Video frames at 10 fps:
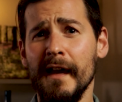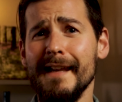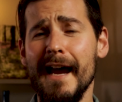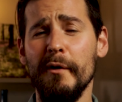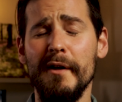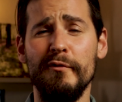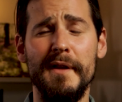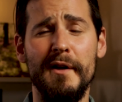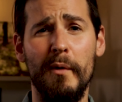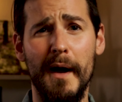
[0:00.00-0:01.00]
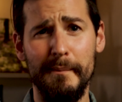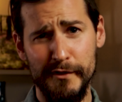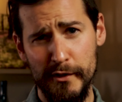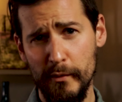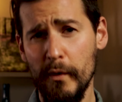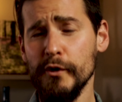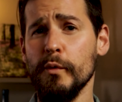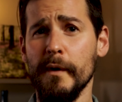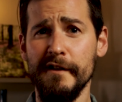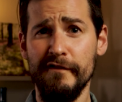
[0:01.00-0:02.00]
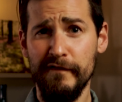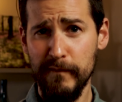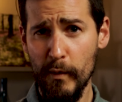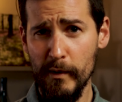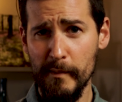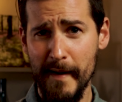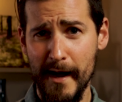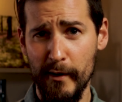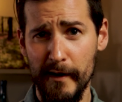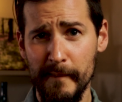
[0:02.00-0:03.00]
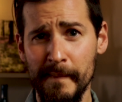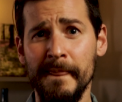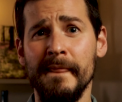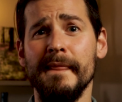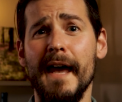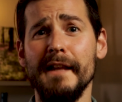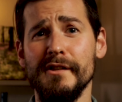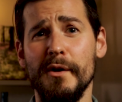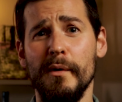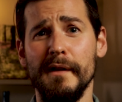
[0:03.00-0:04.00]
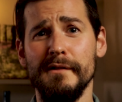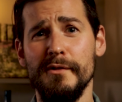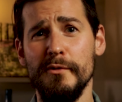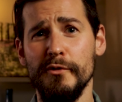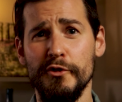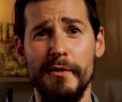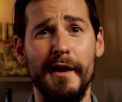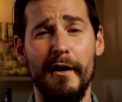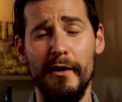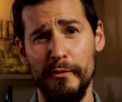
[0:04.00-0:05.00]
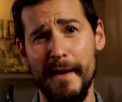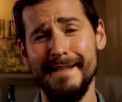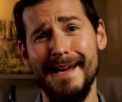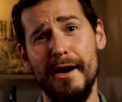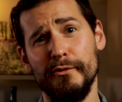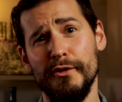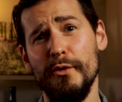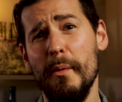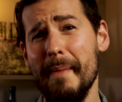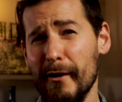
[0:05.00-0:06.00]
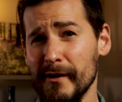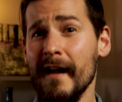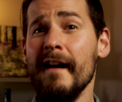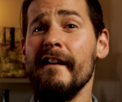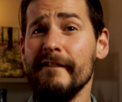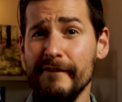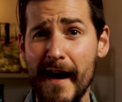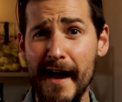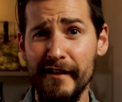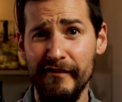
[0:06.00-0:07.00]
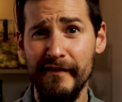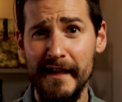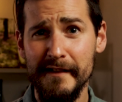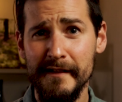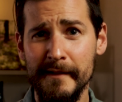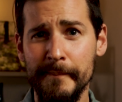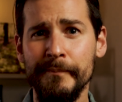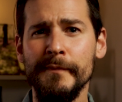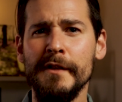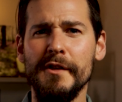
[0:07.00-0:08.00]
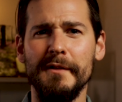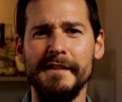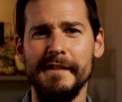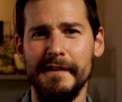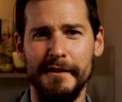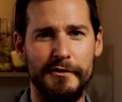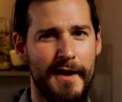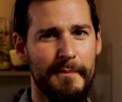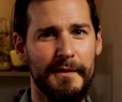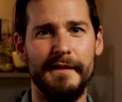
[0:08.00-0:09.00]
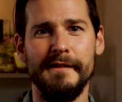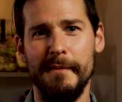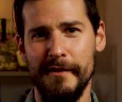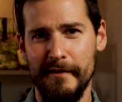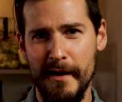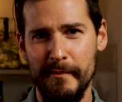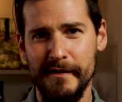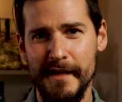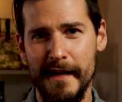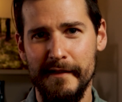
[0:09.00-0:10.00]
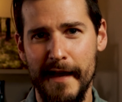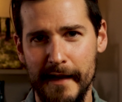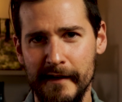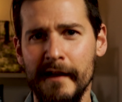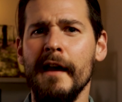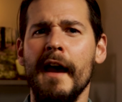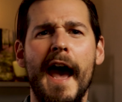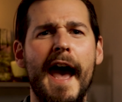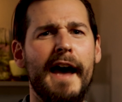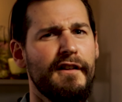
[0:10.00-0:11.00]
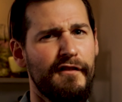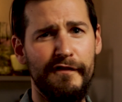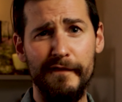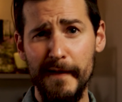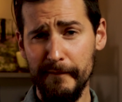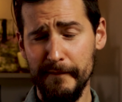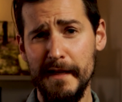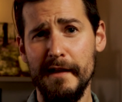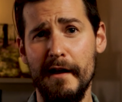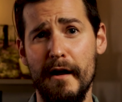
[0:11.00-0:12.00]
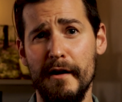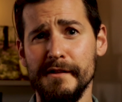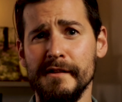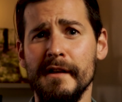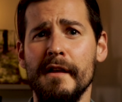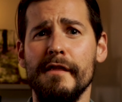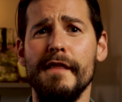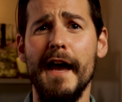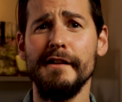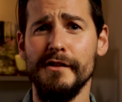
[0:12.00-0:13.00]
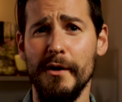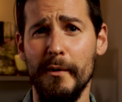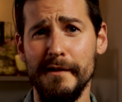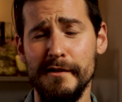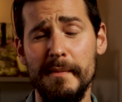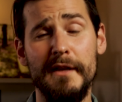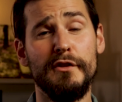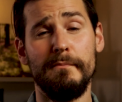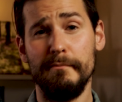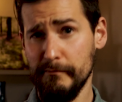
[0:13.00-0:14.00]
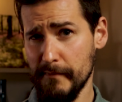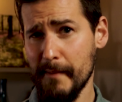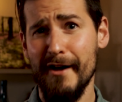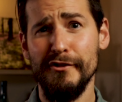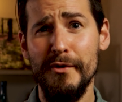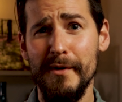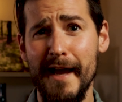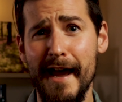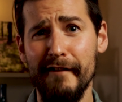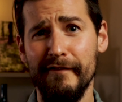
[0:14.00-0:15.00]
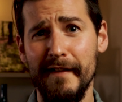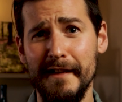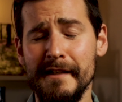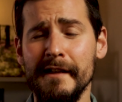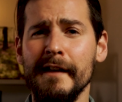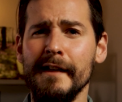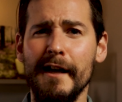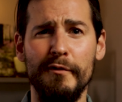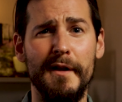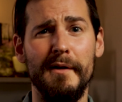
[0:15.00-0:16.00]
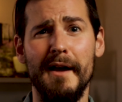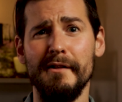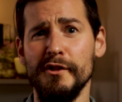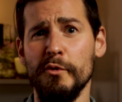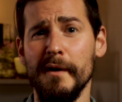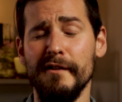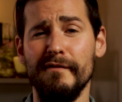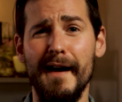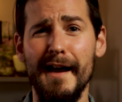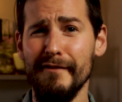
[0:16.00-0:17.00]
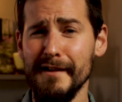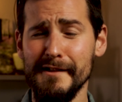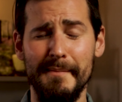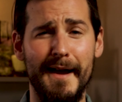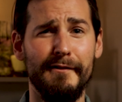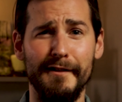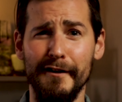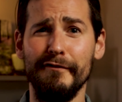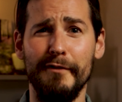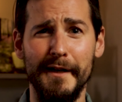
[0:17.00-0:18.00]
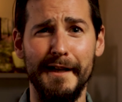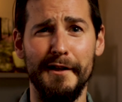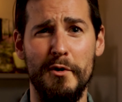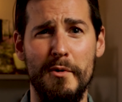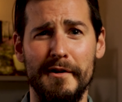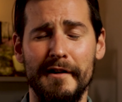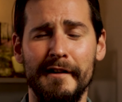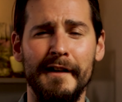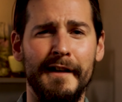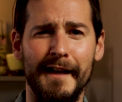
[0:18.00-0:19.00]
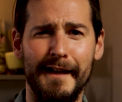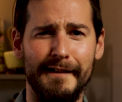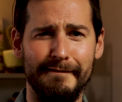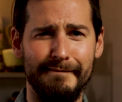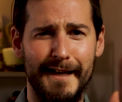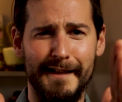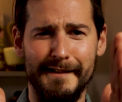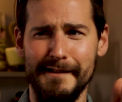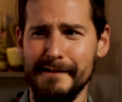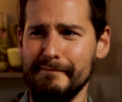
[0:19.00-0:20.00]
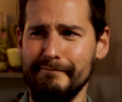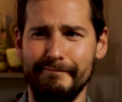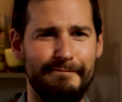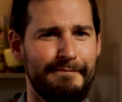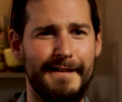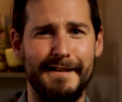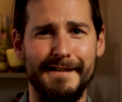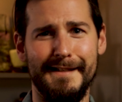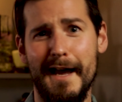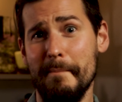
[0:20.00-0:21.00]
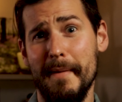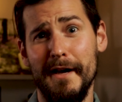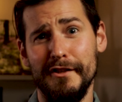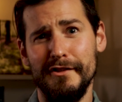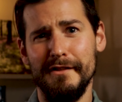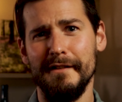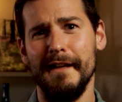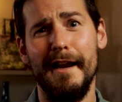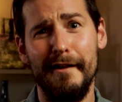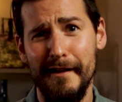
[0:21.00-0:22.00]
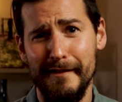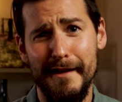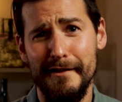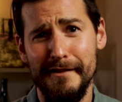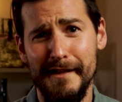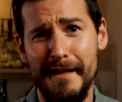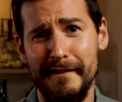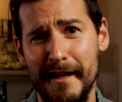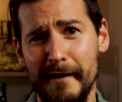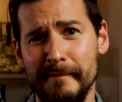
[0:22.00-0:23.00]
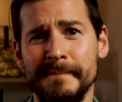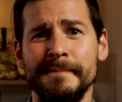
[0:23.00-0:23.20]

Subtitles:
Now, if we go up to 24 power, that's going to shrink all the way down to about 5 feet. So let's extrapolate some other numbers out of that. At 50 yards, that's going to be about 2.5 feet. Now, if we go down to 25, that's about 1.25 feet, and that's not much area that you're seeing there.